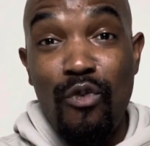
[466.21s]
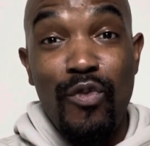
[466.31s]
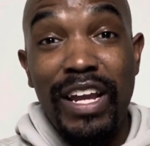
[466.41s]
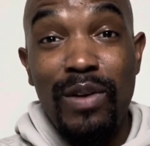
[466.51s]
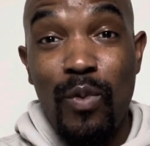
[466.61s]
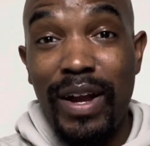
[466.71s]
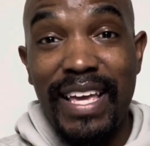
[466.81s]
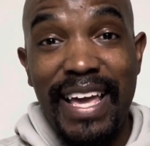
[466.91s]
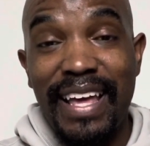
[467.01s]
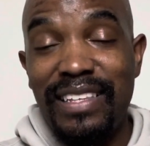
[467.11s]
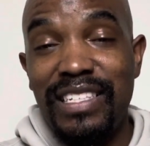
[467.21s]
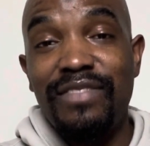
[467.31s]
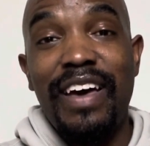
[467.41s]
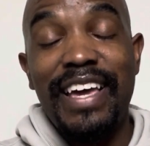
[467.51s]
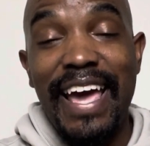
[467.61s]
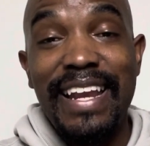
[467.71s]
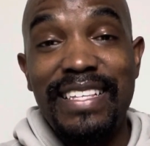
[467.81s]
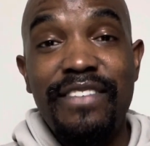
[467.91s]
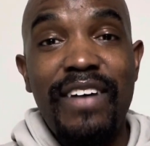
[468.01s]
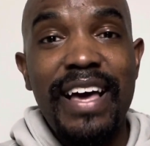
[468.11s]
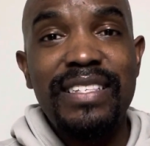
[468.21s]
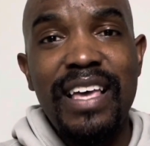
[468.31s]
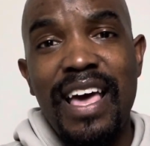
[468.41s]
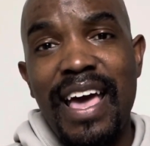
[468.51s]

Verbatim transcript: really wanting Kandi's advice.